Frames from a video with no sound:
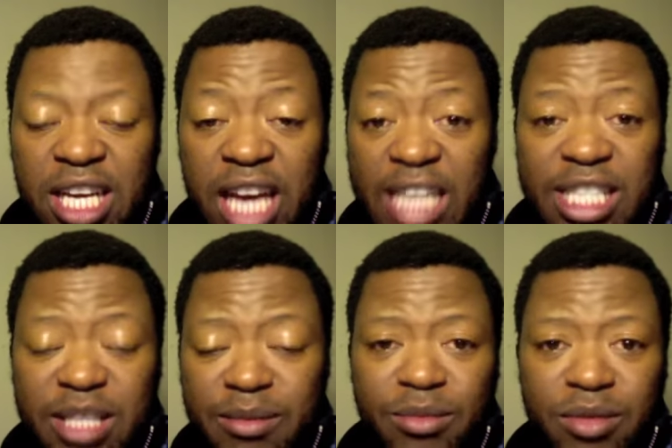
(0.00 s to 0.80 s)

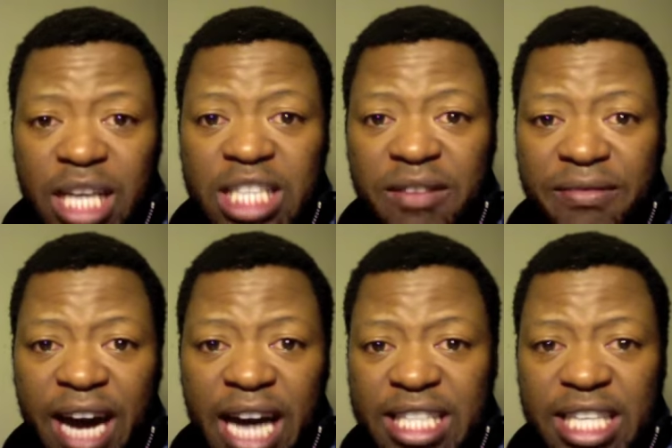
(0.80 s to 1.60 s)
chasm that
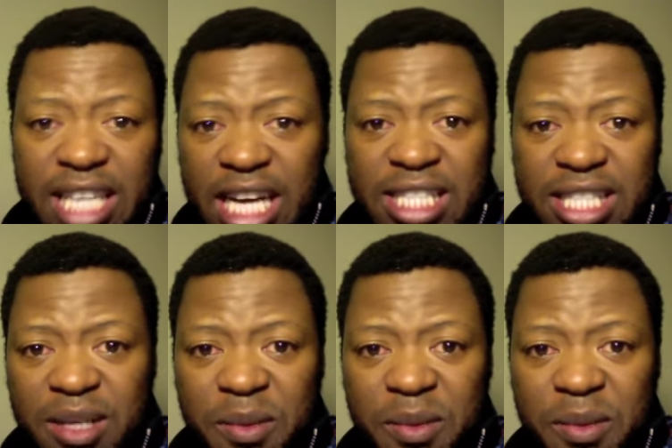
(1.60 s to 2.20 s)
divided us